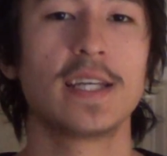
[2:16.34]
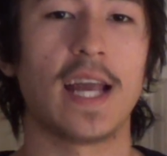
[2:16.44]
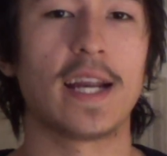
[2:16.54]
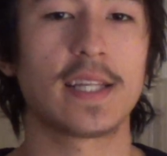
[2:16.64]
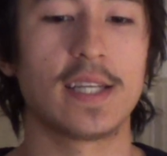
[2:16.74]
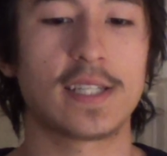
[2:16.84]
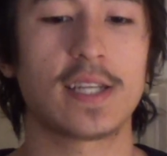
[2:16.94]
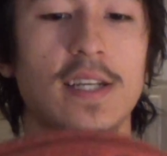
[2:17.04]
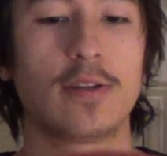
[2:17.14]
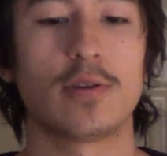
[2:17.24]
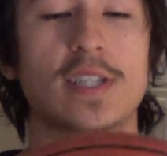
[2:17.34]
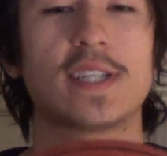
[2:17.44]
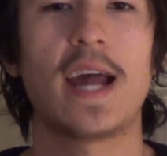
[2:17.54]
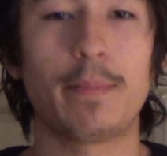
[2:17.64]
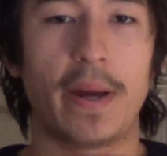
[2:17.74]
getting this either a
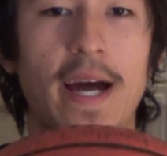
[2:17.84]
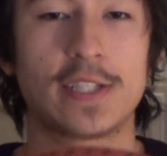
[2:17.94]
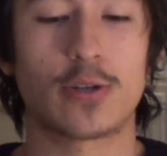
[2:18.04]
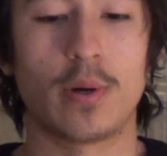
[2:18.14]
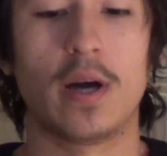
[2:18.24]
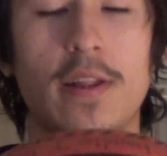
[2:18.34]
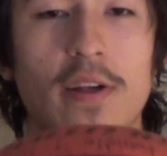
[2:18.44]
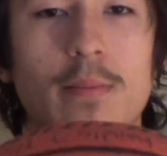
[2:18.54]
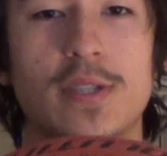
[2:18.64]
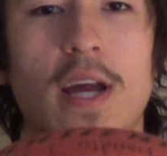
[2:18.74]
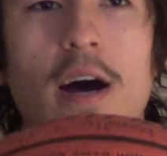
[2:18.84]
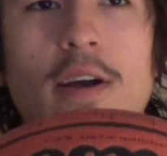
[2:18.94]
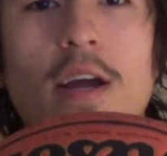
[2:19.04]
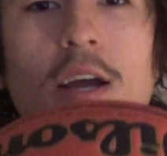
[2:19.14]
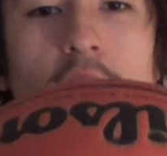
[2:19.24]
snap pass or a thumbs
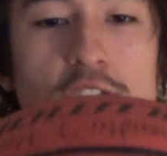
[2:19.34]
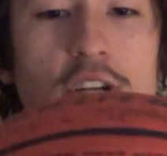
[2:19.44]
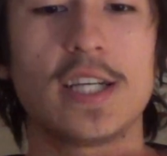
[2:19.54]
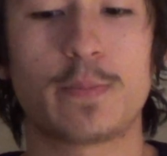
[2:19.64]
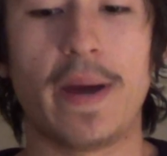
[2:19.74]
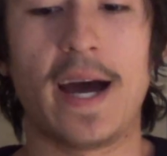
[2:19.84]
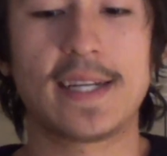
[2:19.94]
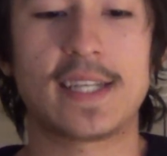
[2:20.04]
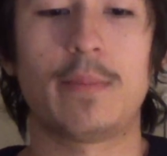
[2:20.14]
down chest pass,